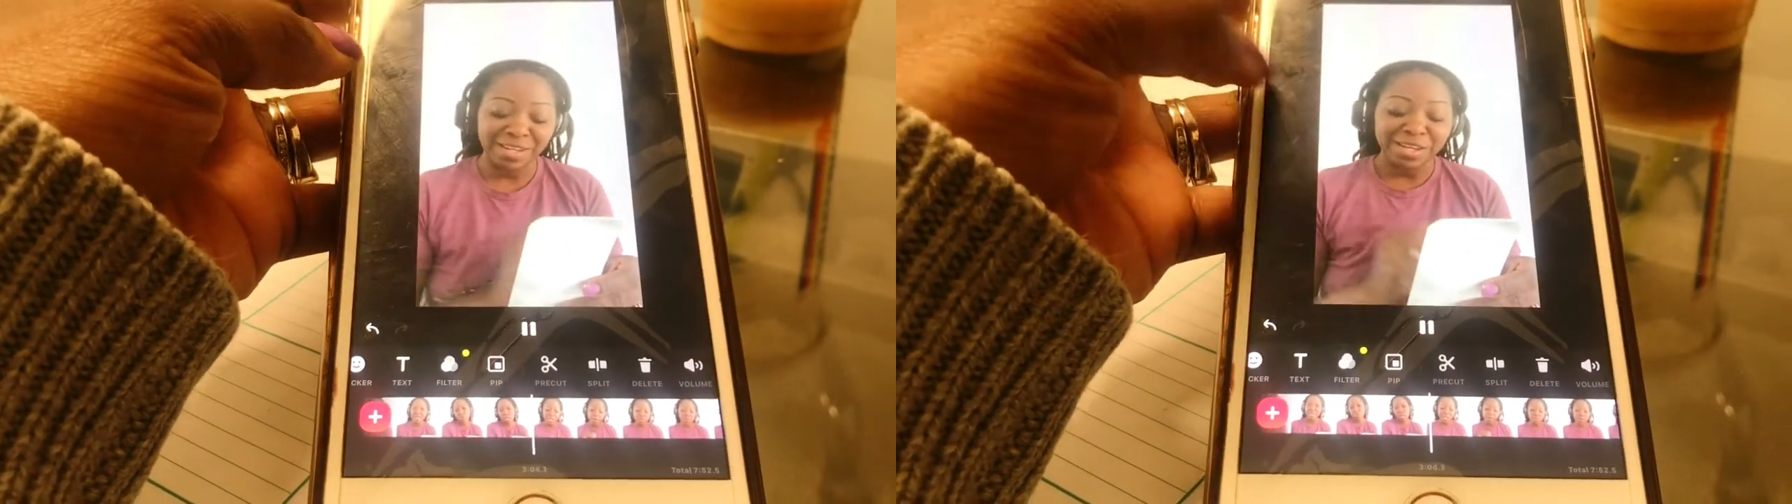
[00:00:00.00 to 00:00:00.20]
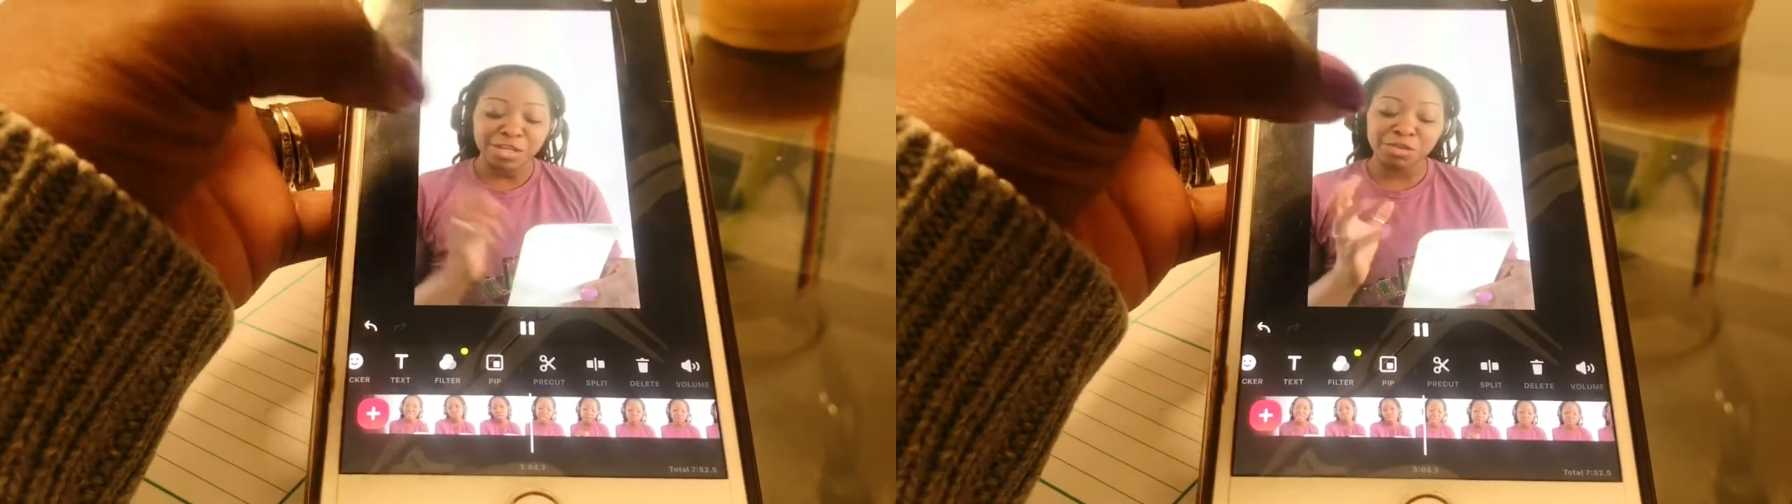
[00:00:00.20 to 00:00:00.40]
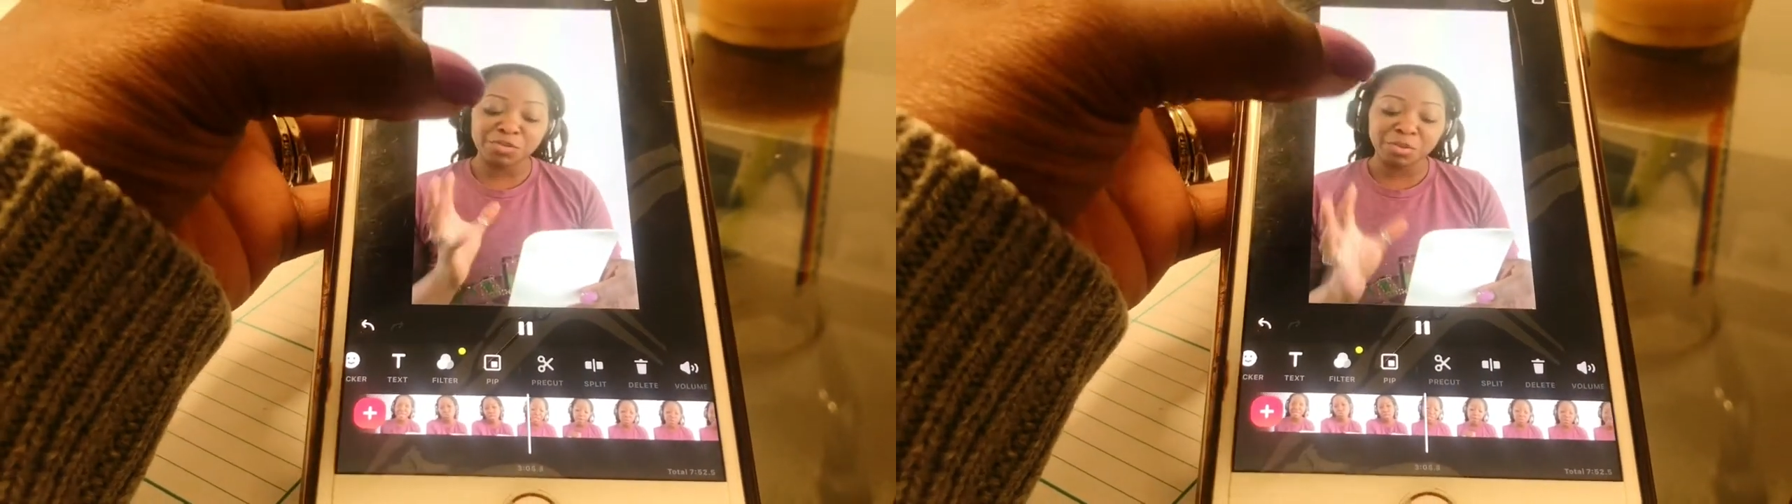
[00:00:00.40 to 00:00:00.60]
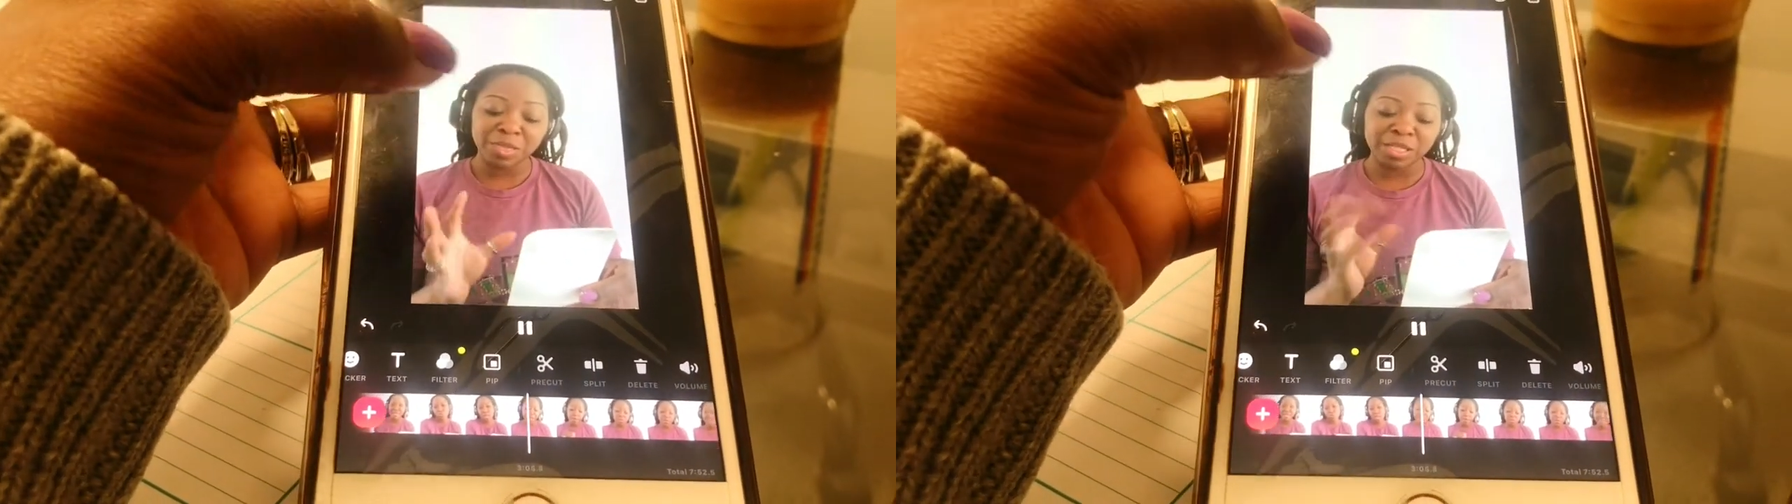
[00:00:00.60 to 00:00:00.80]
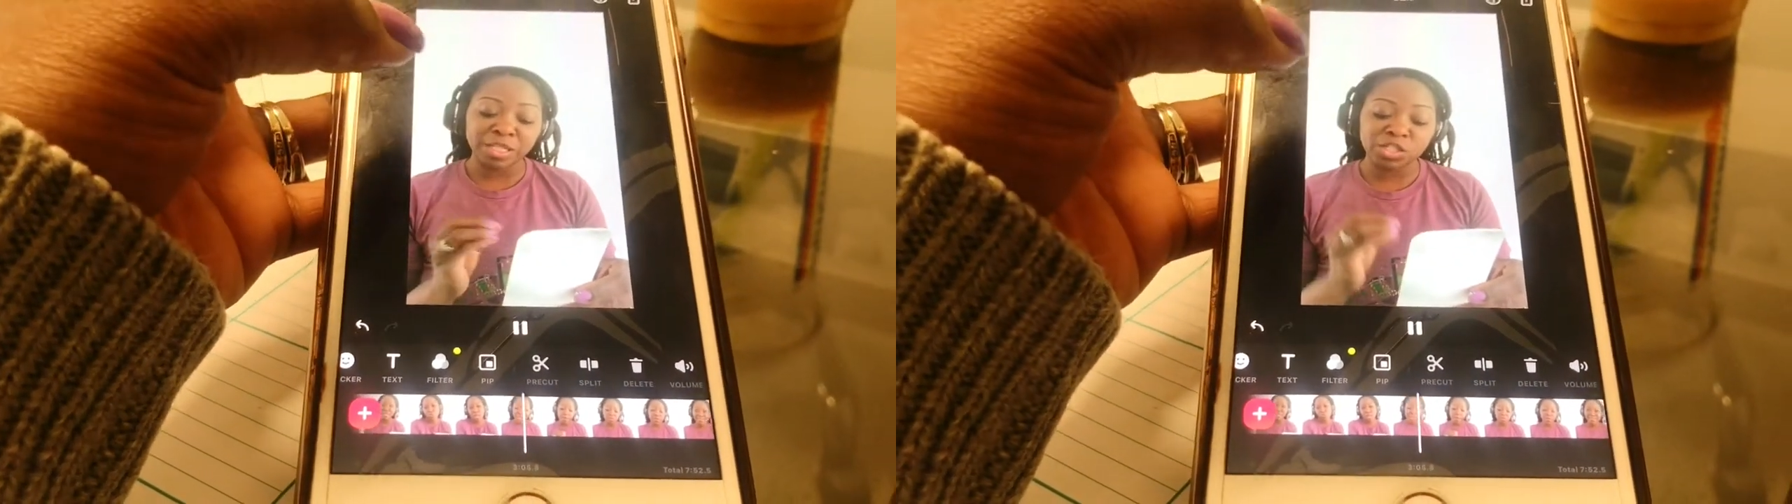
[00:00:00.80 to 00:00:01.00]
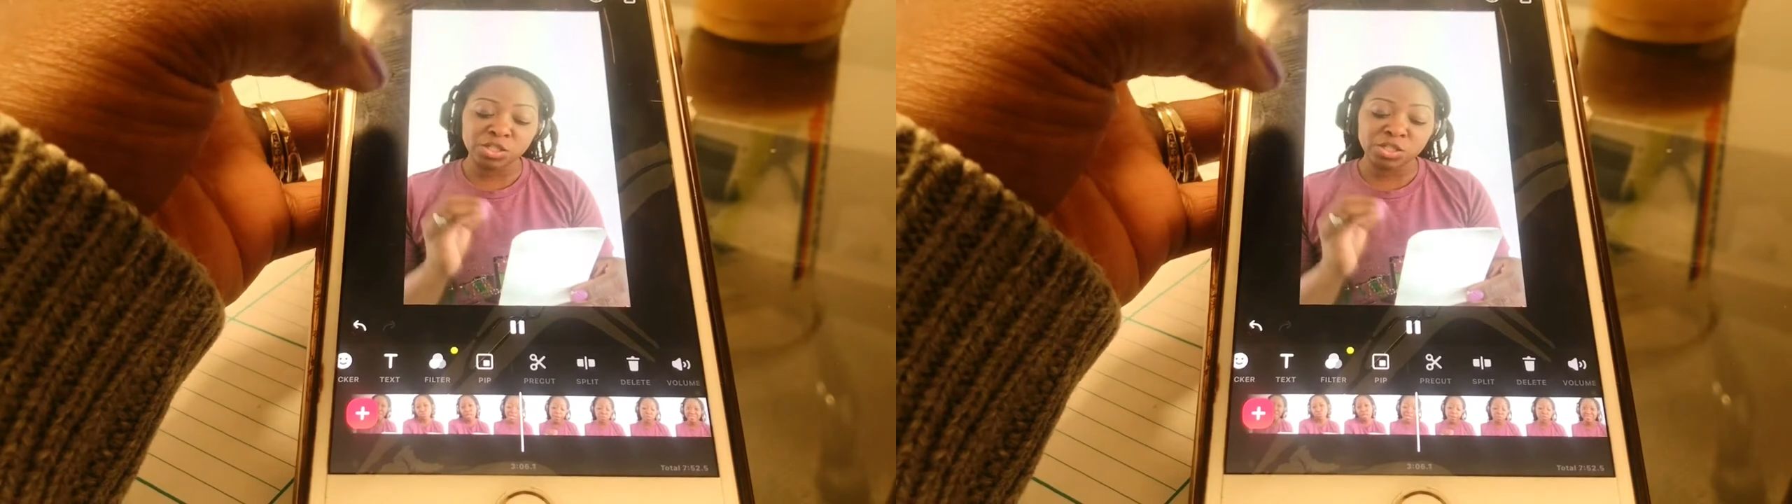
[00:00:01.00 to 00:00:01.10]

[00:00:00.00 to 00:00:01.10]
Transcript: so I